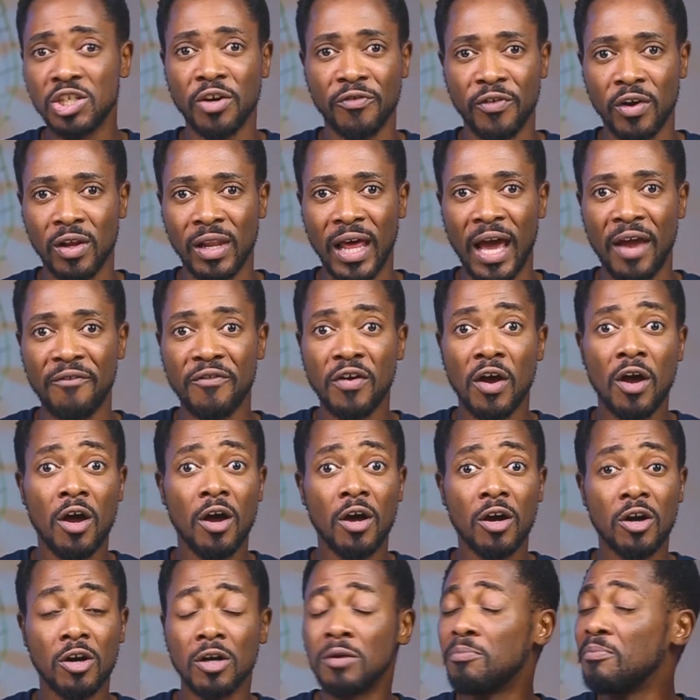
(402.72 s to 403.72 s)
of your life
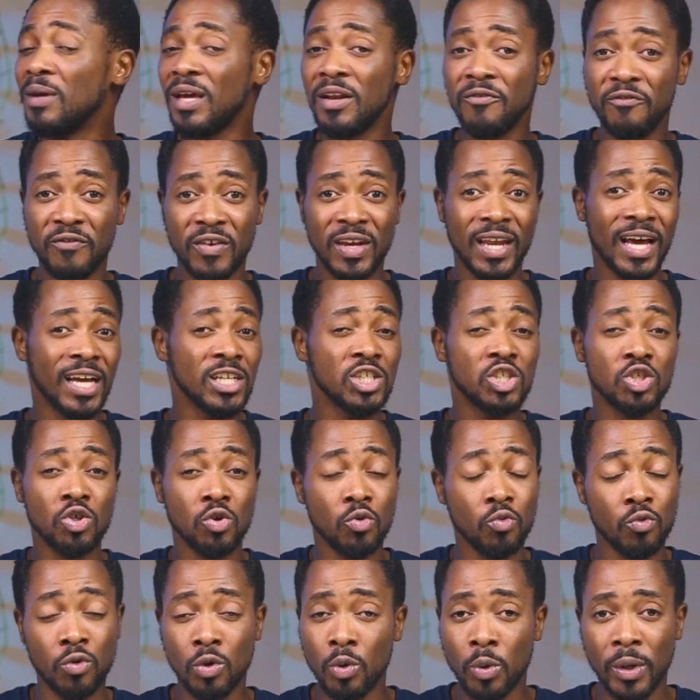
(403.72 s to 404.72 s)
could mean financial
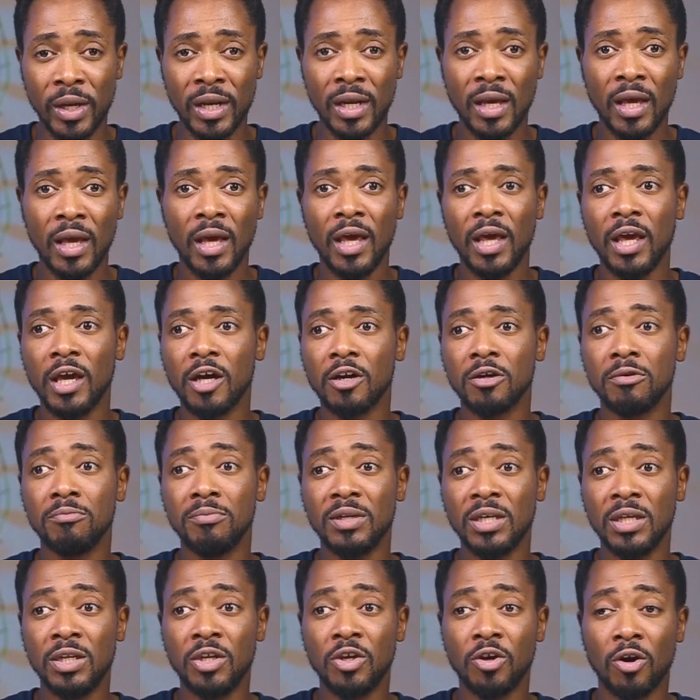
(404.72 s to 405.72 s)
ruin, it could
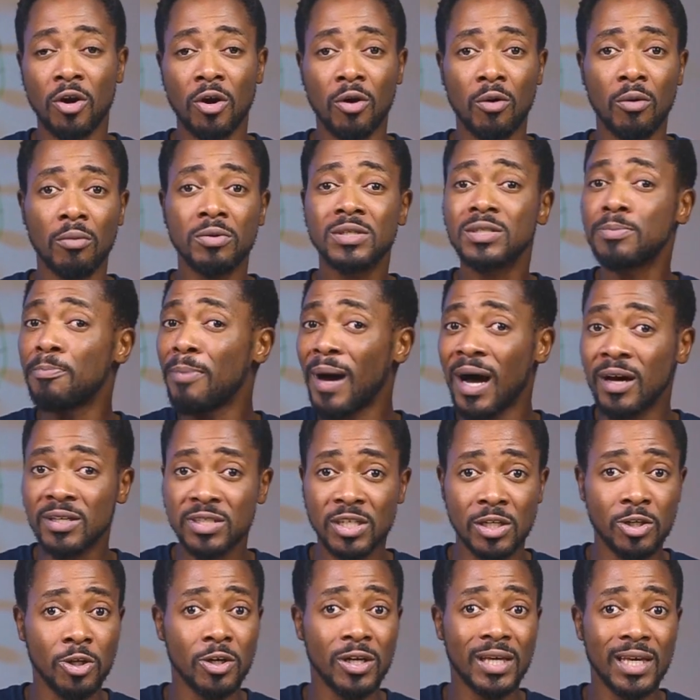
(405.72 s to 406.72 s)
mean your spouse
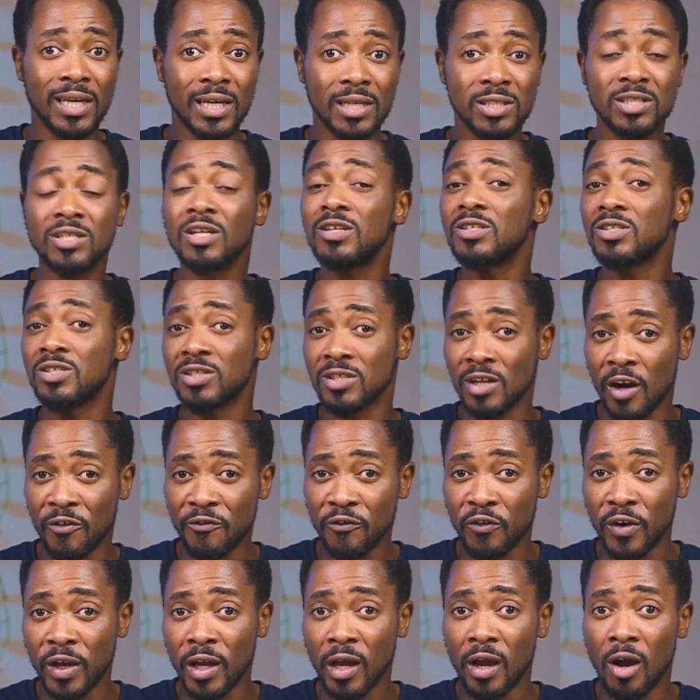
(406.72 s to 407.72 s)
and your kids
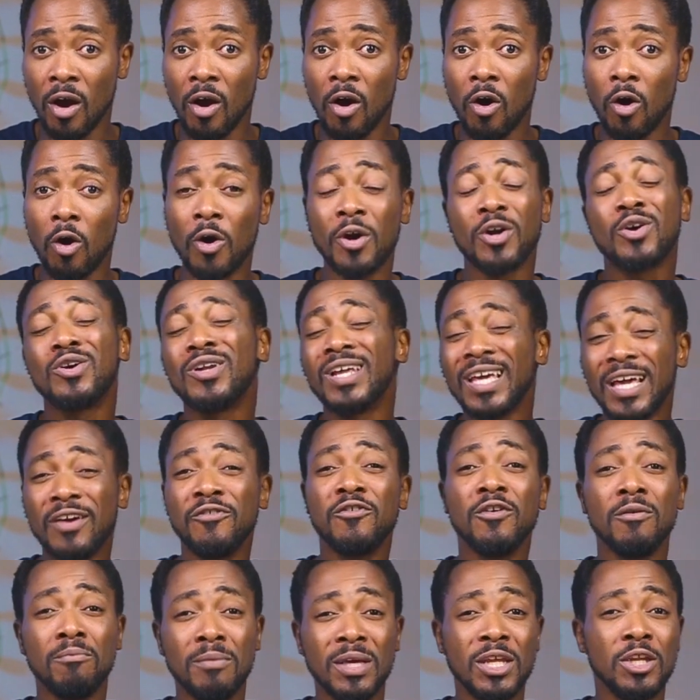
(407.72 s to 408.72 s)
suffering, or it could
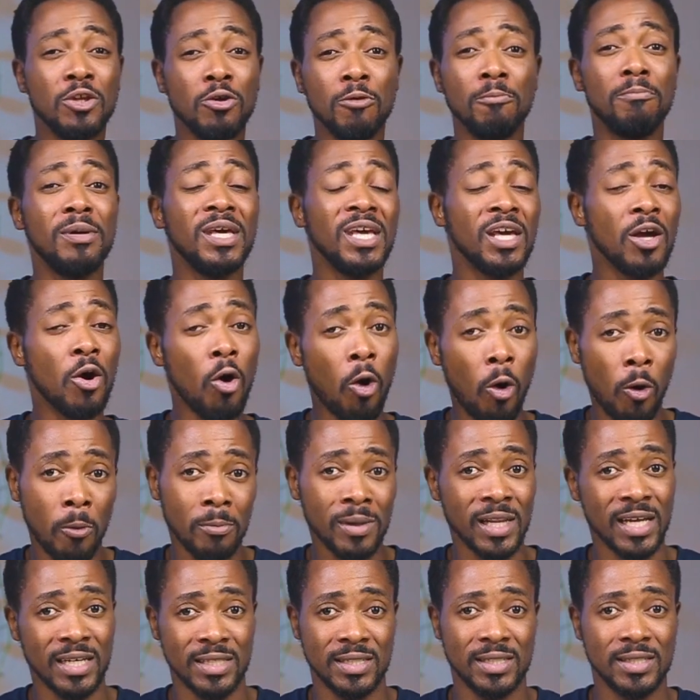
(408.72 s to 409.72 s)
even mean you being
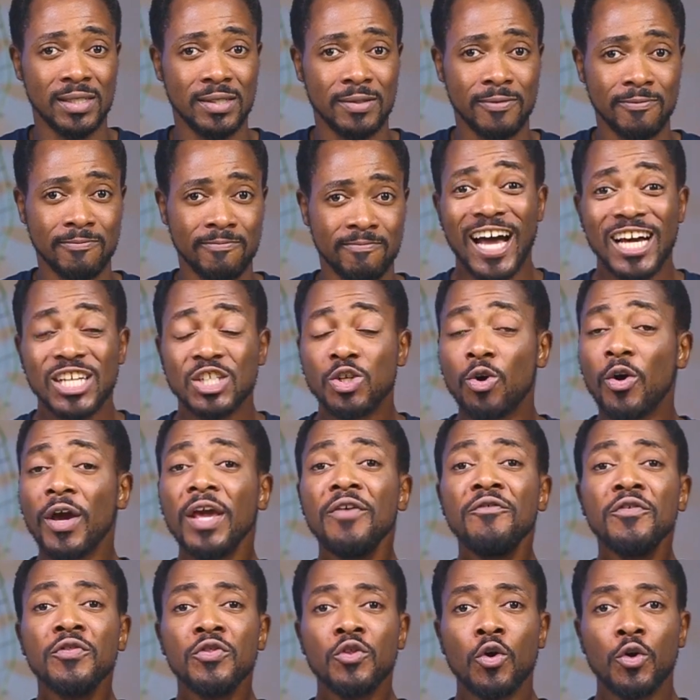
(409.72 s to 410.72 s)
homeless. So
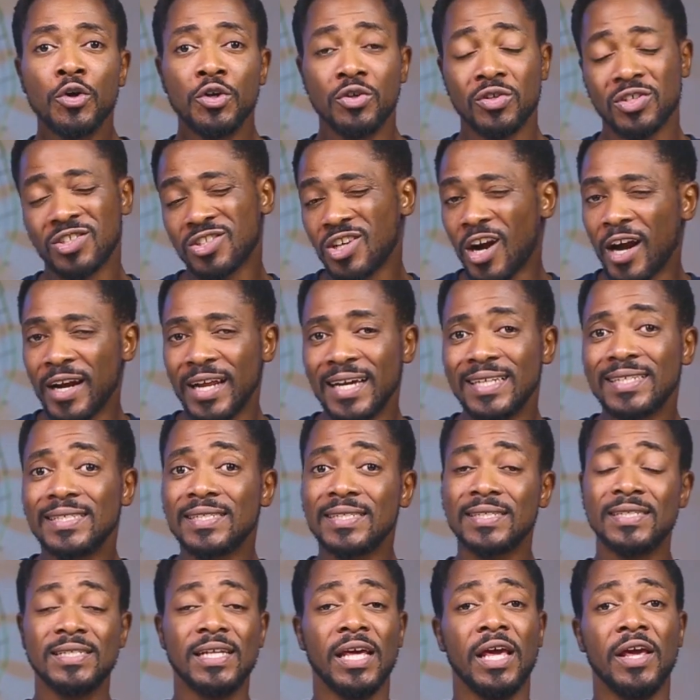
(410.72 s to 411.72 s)
even though you started
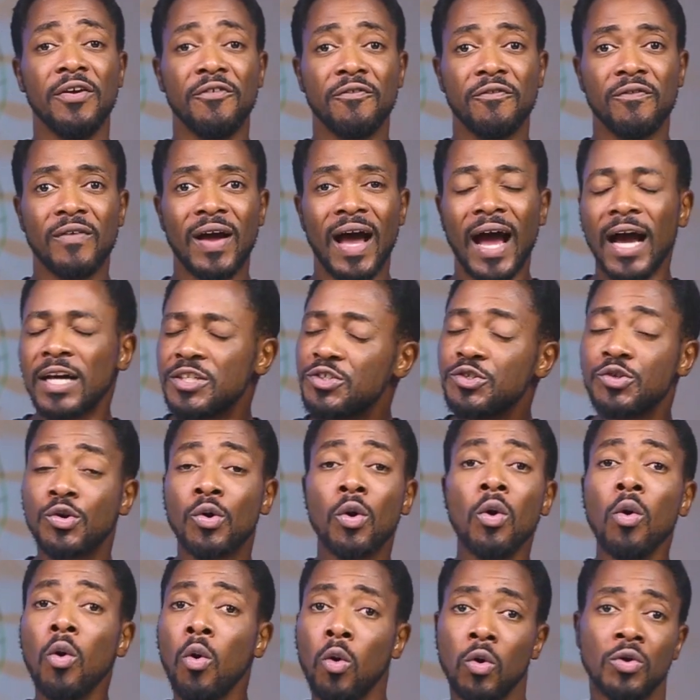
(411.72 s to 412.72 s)
safe, as you
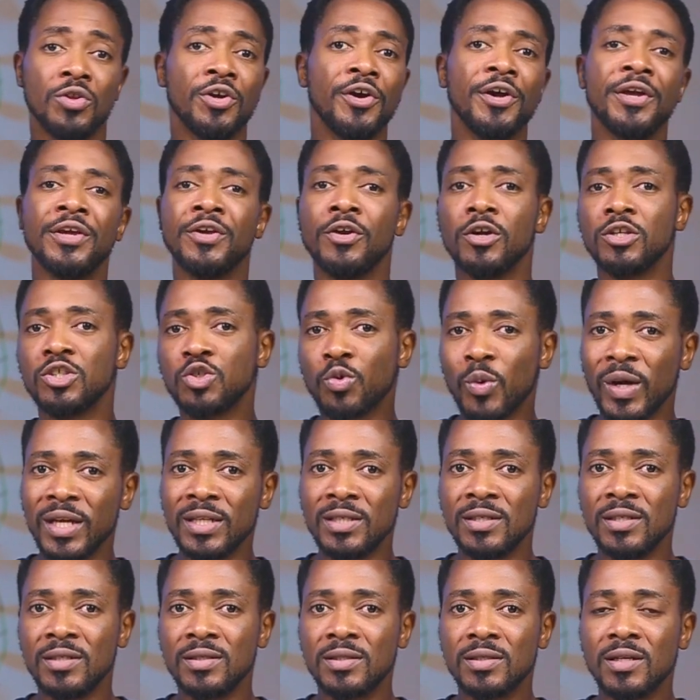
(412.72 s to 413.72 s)
grow older in your
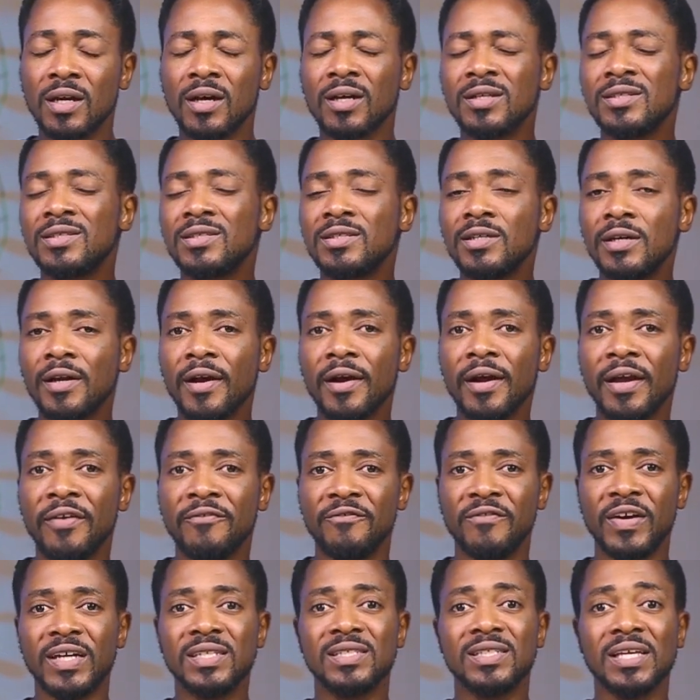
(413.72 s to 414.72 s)
20s, consider
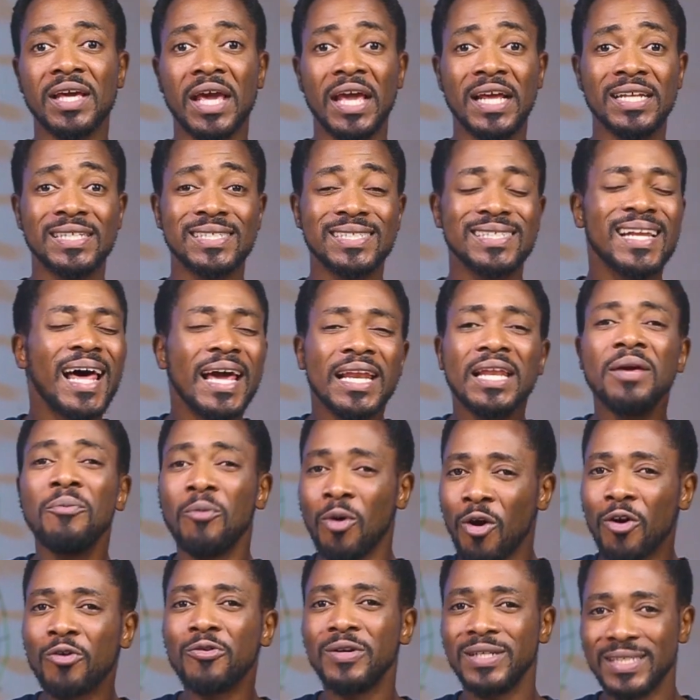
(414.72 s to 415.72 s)
investing in slightly
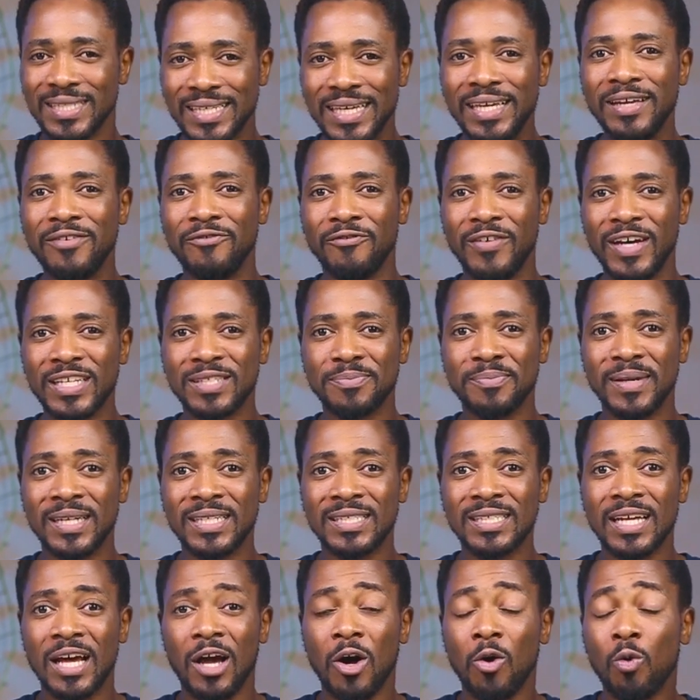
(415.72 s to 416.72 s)
more risky
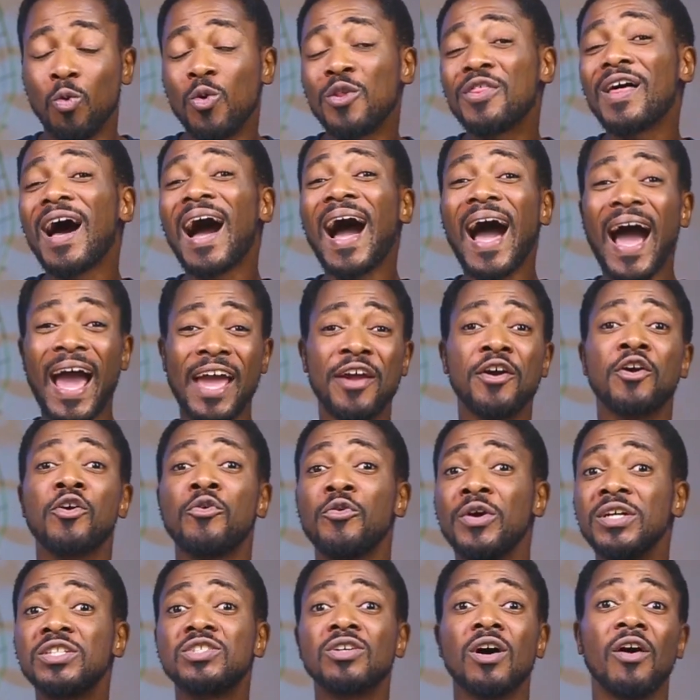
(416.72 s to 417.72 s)
investments with higher
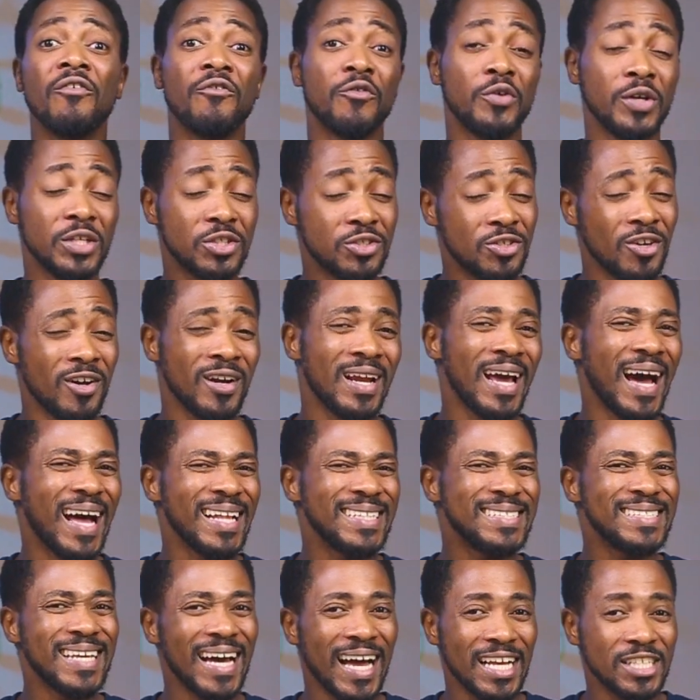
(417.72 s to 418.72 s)
rates of return
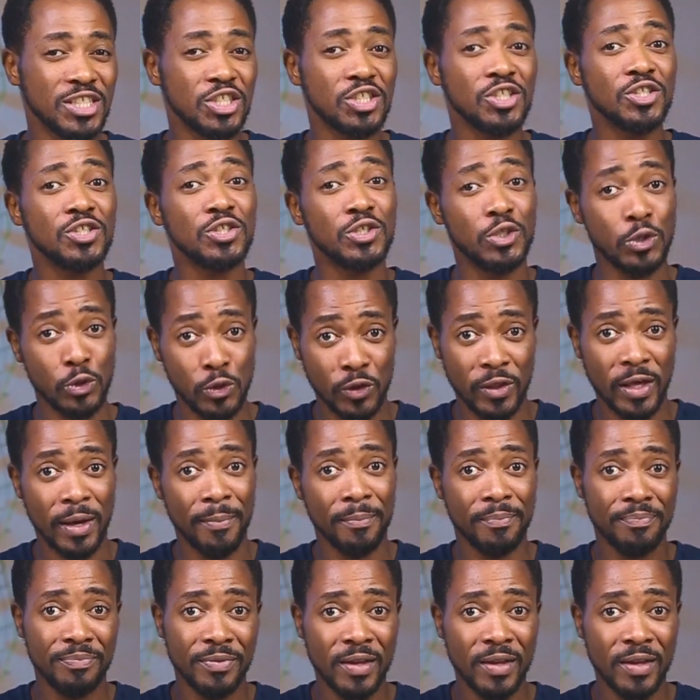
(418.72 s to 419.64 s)
attached to them.